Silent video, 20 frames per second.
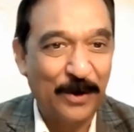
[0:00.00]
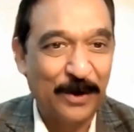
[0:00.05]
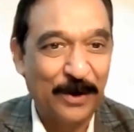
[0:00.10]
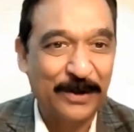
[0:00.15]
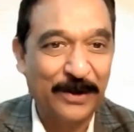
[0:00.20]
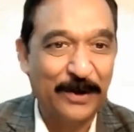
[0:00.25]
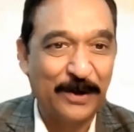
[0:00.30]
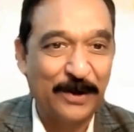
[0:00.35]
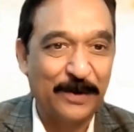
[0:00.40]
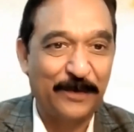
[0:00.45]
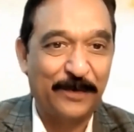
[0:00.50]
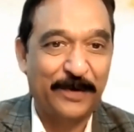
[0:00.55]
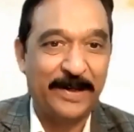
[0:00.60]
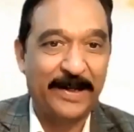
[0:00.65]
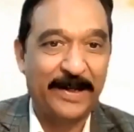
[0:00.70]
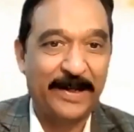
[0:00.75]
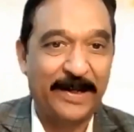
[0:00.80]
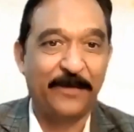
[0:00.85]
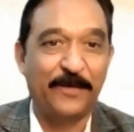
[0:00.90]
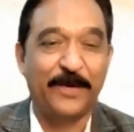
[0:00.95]
on,
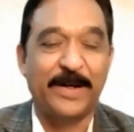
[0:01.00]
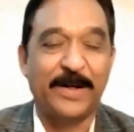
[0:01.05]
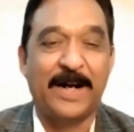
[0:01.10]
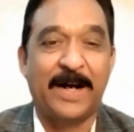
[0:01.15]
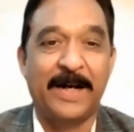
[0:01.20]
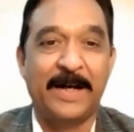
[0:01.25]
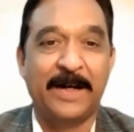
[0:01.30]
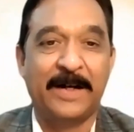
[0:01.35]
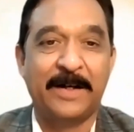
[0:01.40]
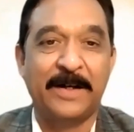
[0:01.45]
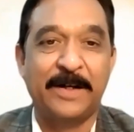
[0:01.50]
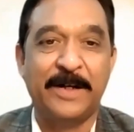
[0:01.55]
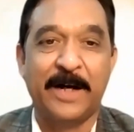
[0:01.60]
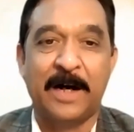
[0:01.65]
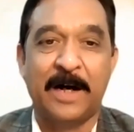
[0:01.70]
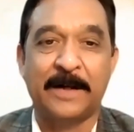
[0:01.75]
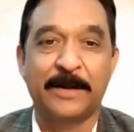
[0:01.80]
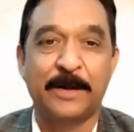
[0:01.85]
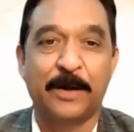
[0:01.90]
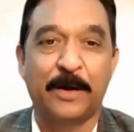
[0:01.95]
we have Vinayak
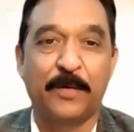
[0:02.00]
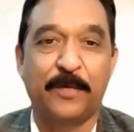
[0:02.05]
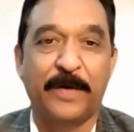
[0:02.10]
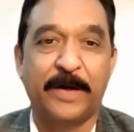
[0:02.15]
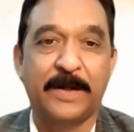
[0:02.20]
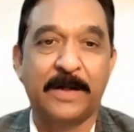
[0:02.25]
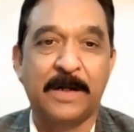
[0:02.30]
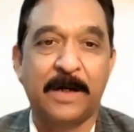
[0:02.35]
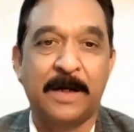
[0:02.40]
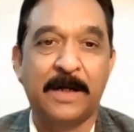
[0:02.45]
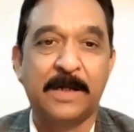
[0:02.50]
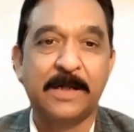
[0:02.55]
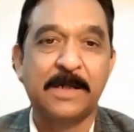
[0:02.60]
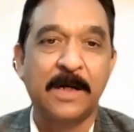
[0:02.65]
Yadav with